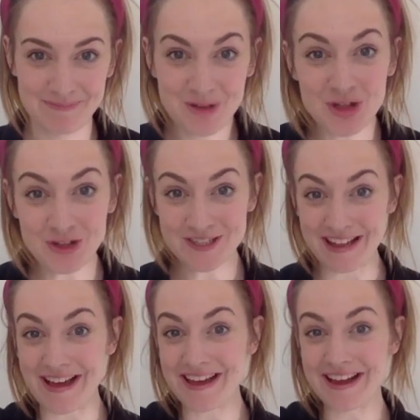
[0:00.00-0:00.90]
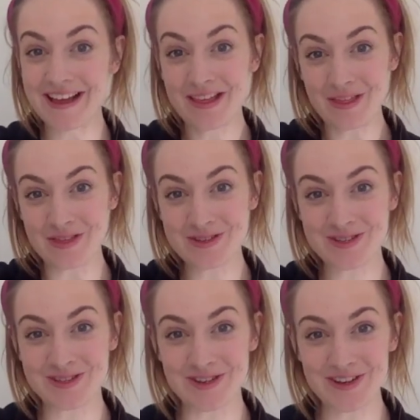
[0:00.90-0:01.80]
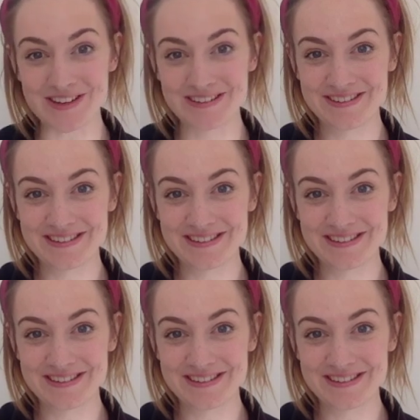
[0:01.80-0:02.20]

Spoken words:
just like the sun.